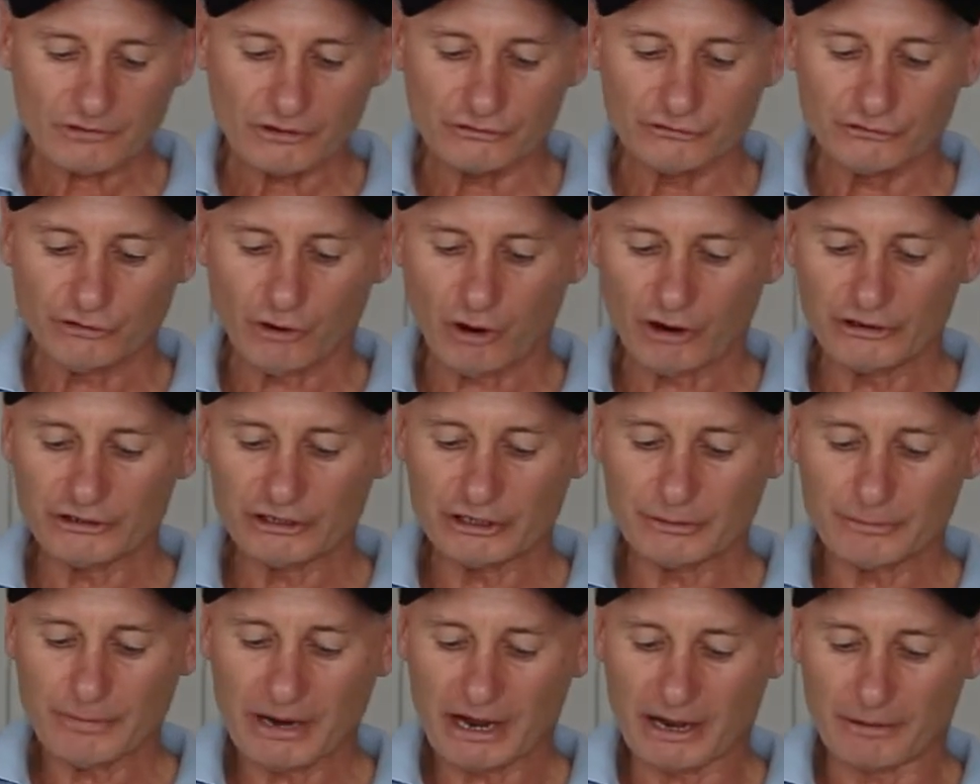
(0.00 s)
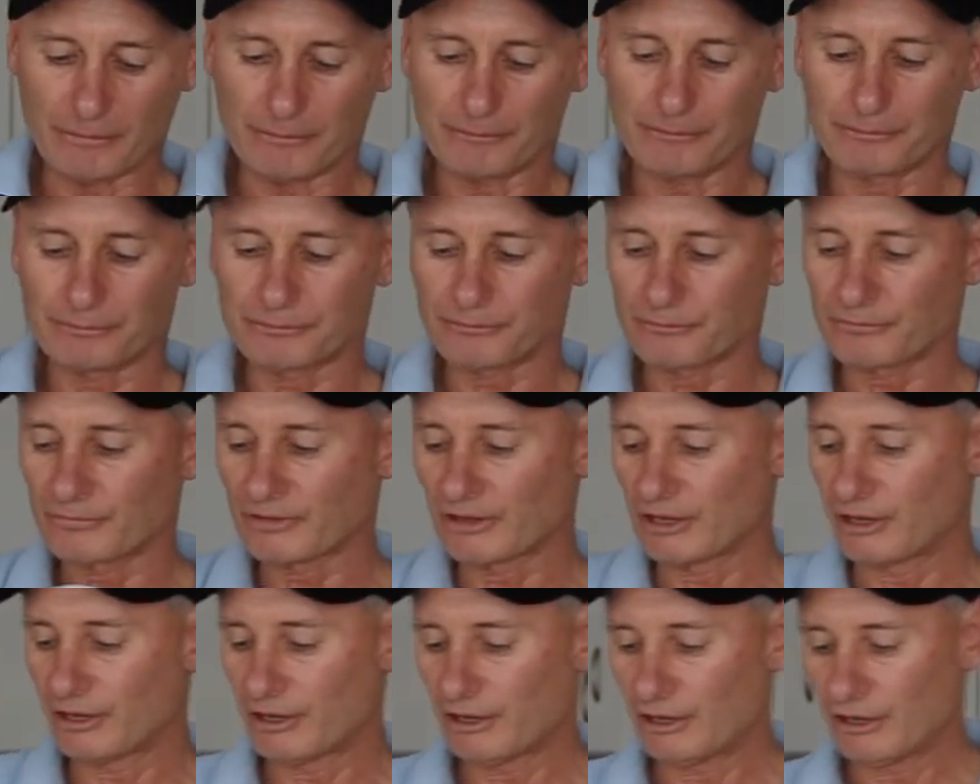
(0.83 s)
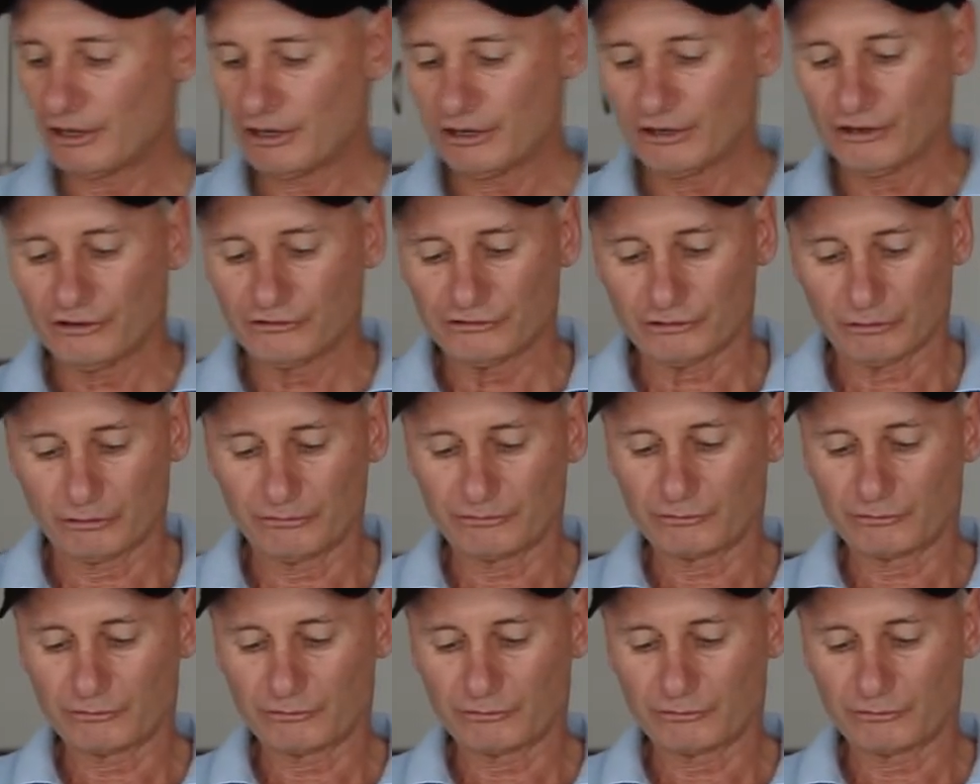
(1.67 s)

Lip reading: tighten him up. So we've